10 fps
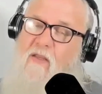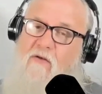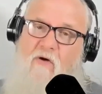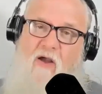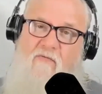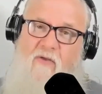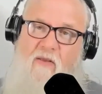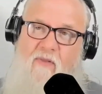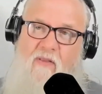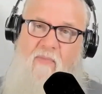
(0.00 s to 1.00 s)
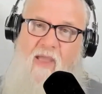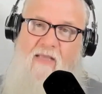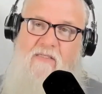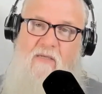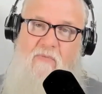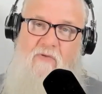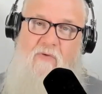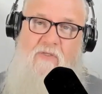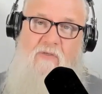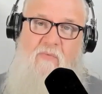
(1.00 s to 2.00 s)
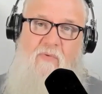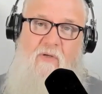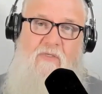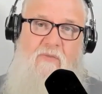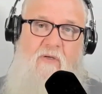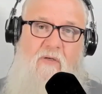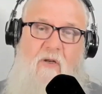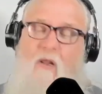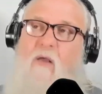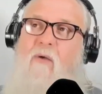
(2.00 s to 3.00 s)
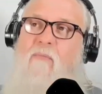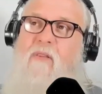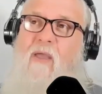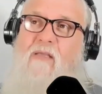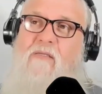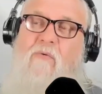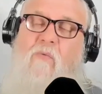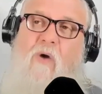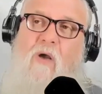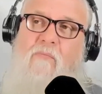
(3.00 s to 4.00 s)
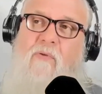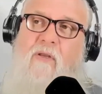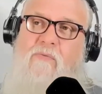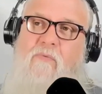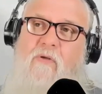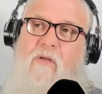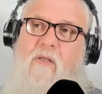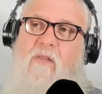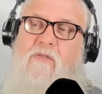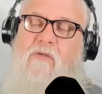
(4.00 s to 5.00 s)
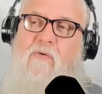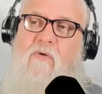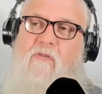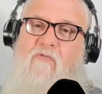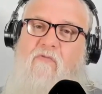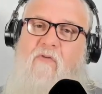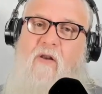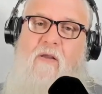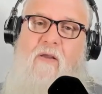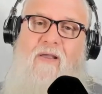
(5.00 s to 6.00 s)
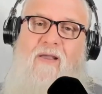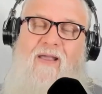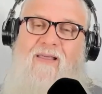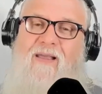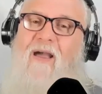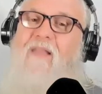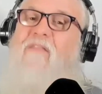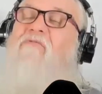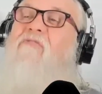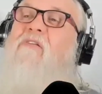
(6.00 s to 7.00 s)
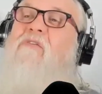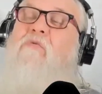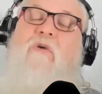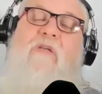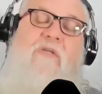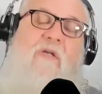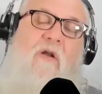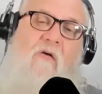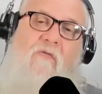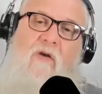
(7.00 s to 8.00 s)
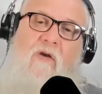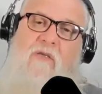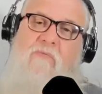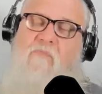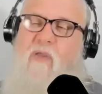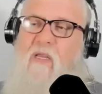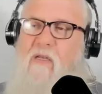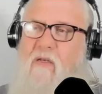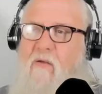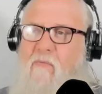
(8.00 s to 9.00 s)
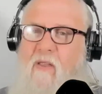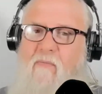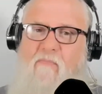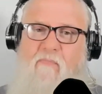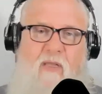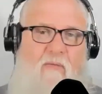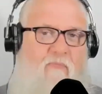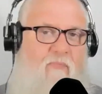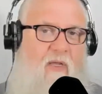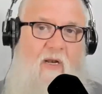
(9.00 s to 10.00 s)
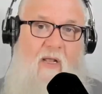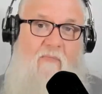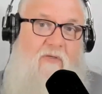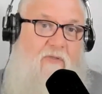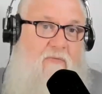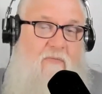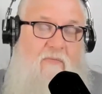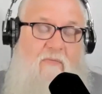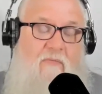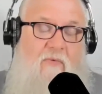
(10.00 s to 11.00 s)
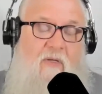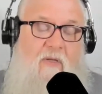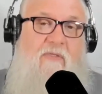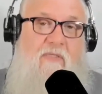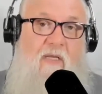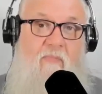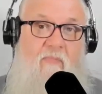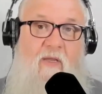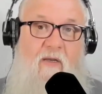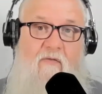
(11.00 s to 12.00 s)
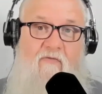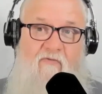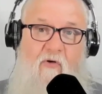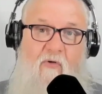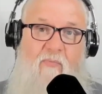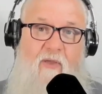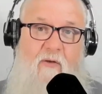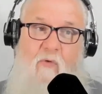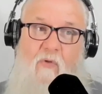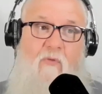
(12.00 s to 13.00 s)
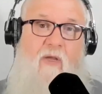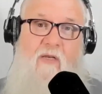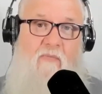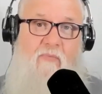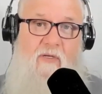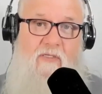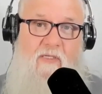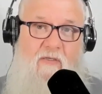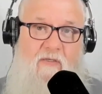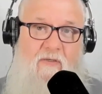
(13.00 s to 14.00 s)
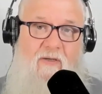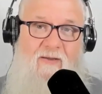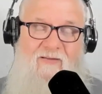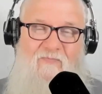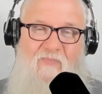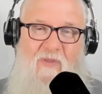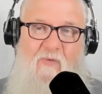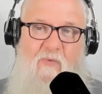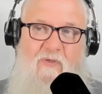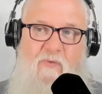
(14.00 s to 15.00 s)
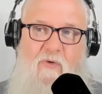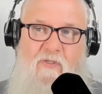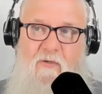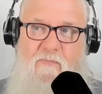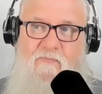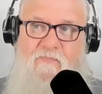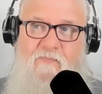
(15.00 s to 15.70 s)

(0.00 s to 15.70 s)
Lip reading: They drive me. I'm in the back seat between 2 policemen. Oh no, I'm in the back seat with 1 policeman, and the 2 are in the front. And the guy in the front's reaching over, and he's beating on me. I'm beaten, and I'm just getting beat, full beat, all the way to the police station, which was I